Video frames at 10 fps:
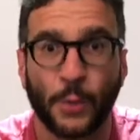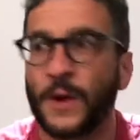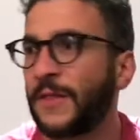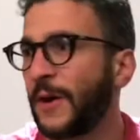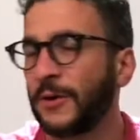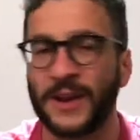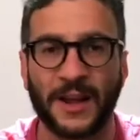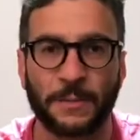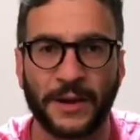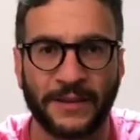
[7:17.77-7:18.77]
without an
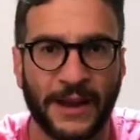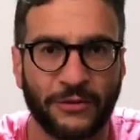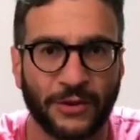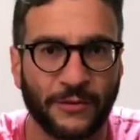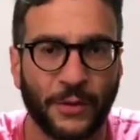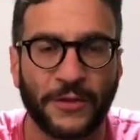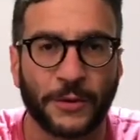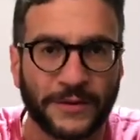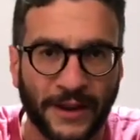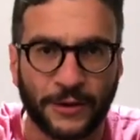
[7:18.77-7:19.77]
expectation of what
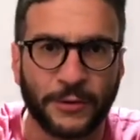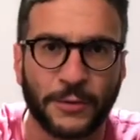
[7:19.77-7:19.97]
they're entitled